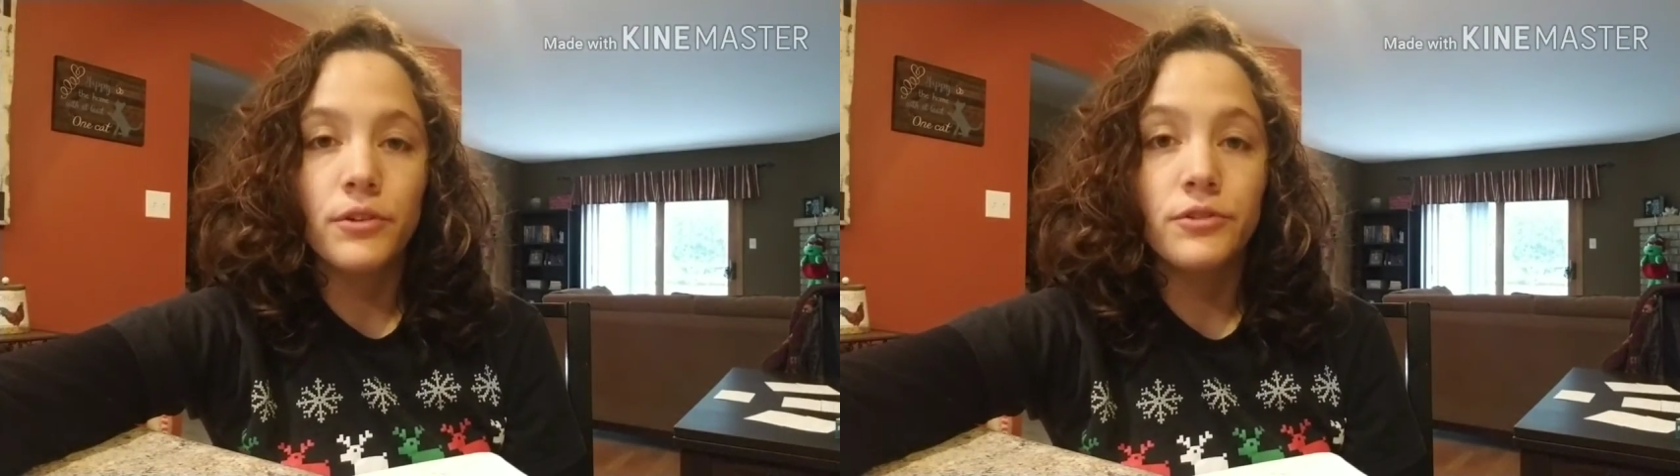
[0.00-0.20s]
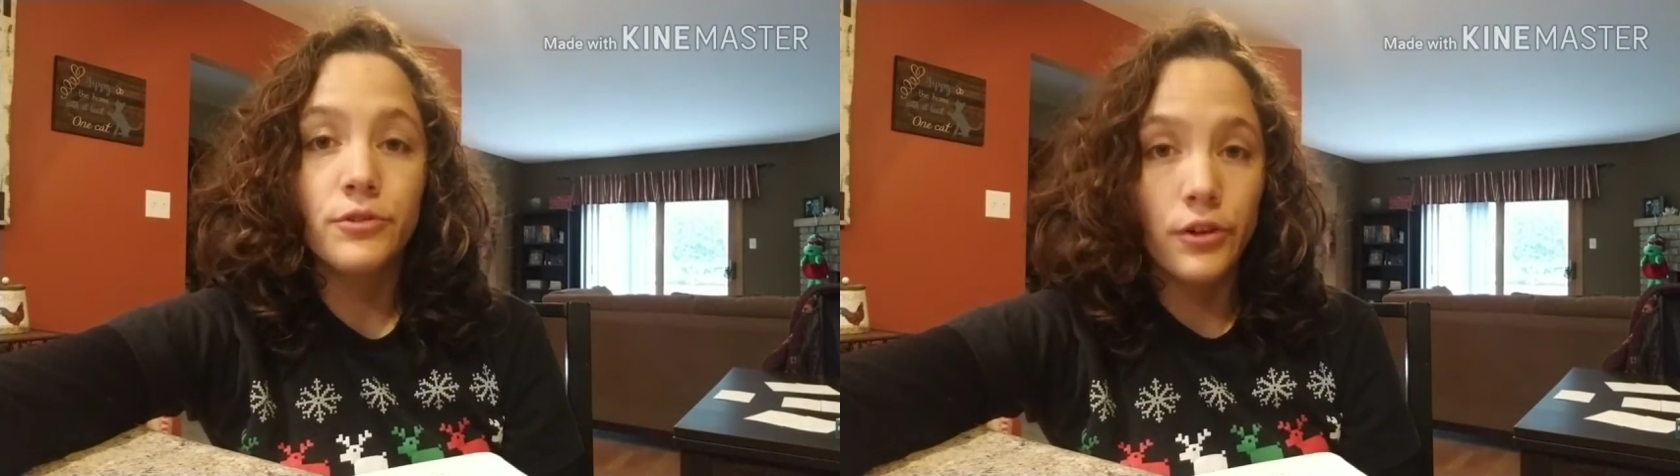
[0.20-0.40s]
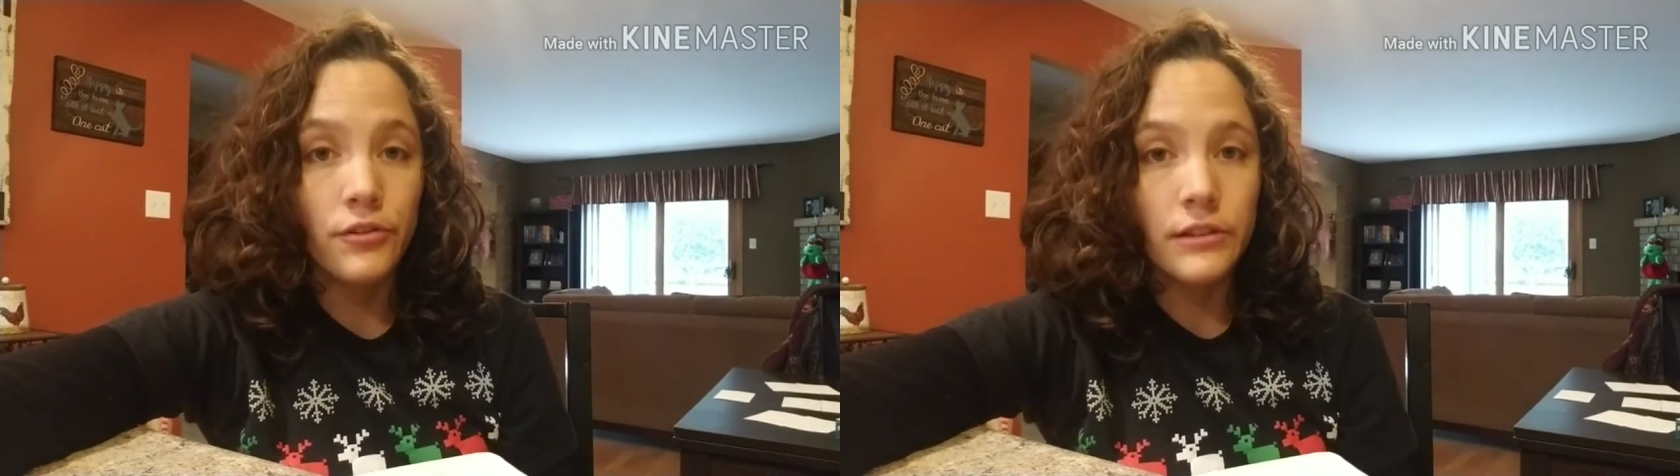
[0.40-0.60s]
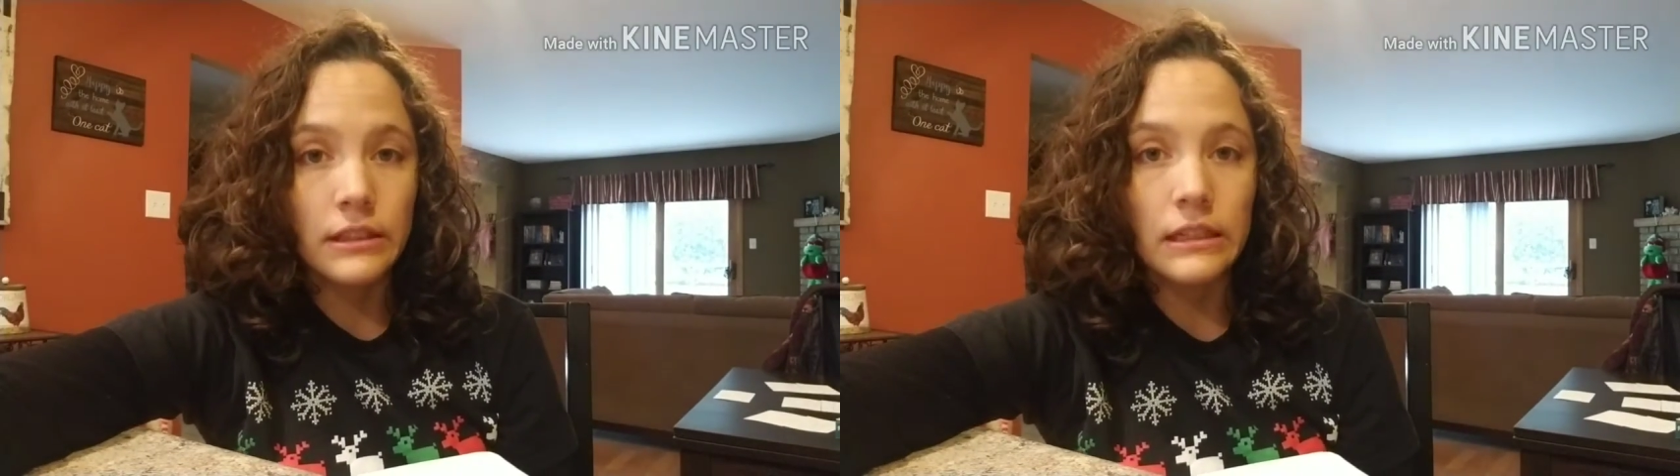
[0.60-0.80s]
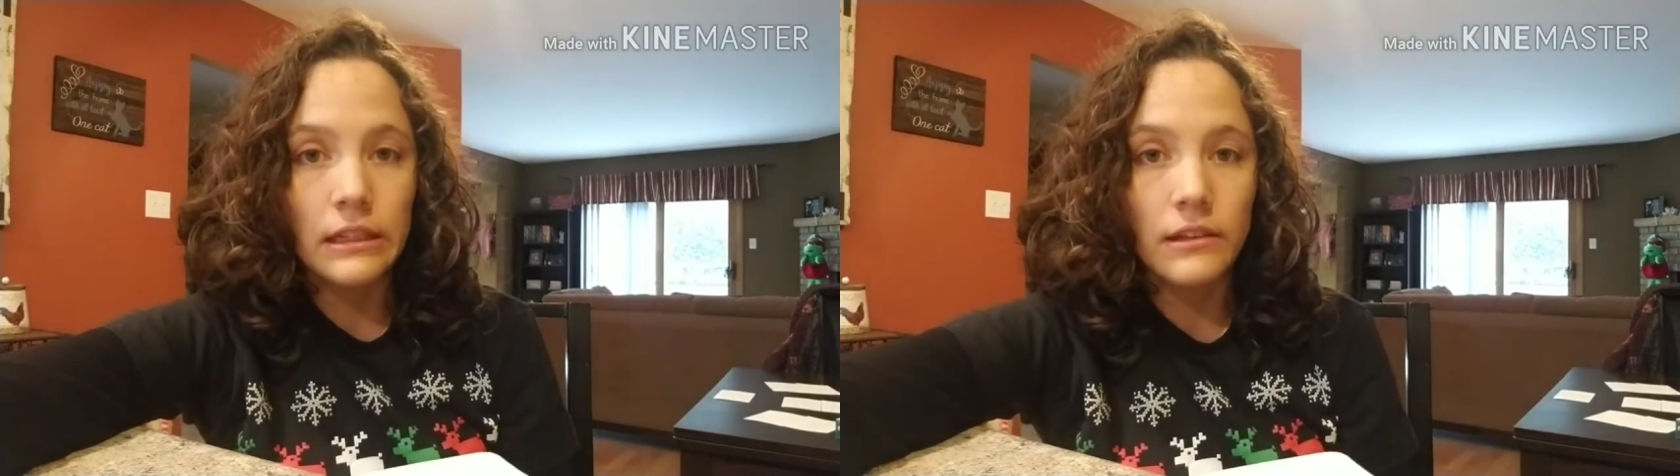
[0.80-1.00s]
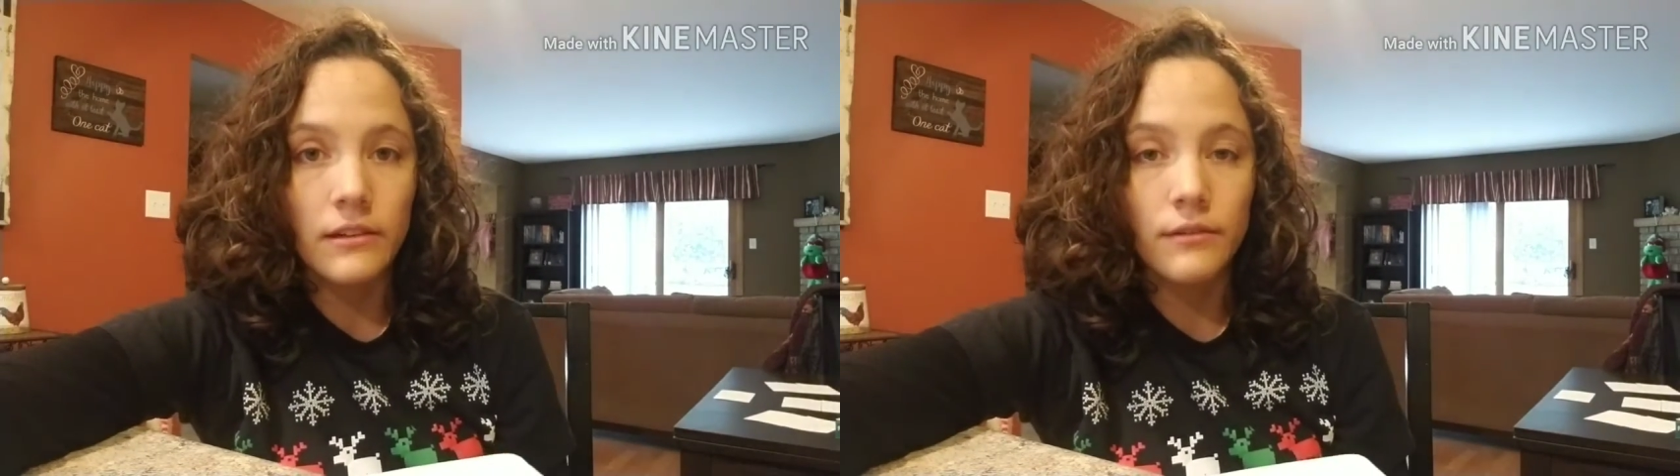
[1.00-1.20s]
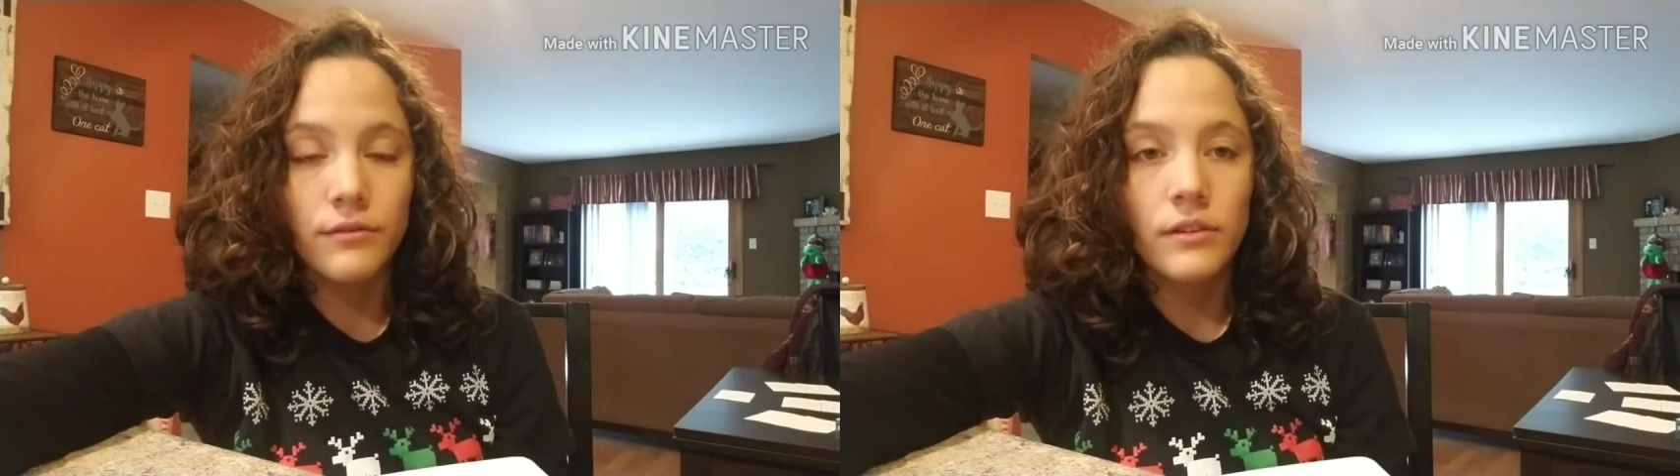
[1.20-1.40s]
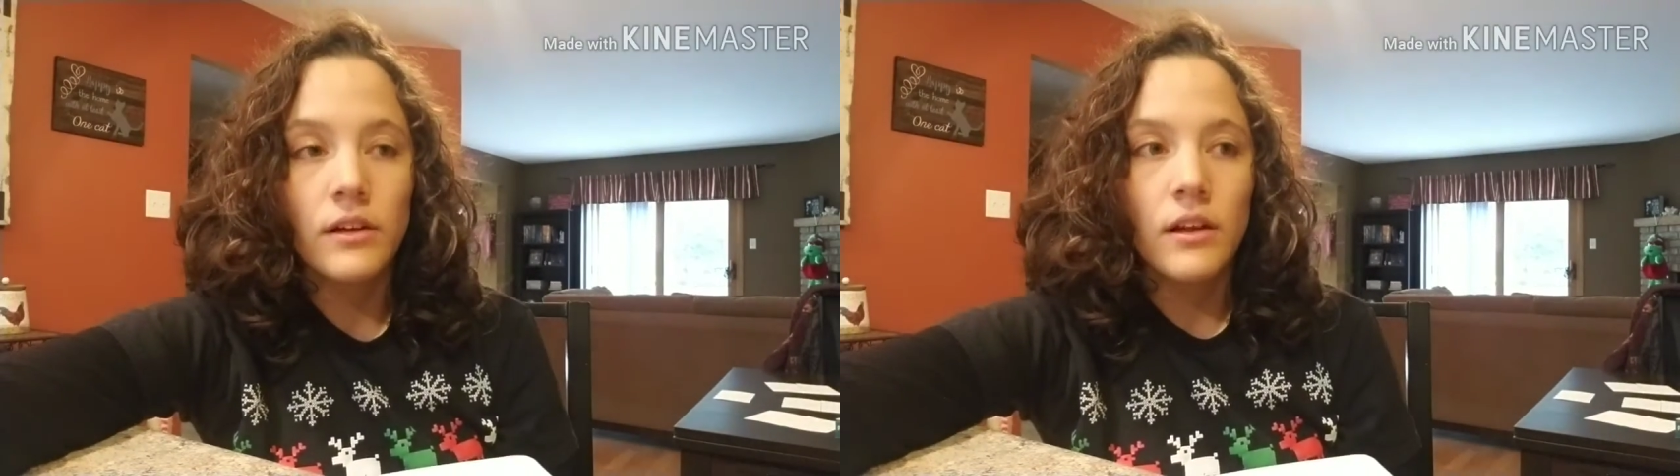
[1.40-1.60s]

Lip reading: you currently live.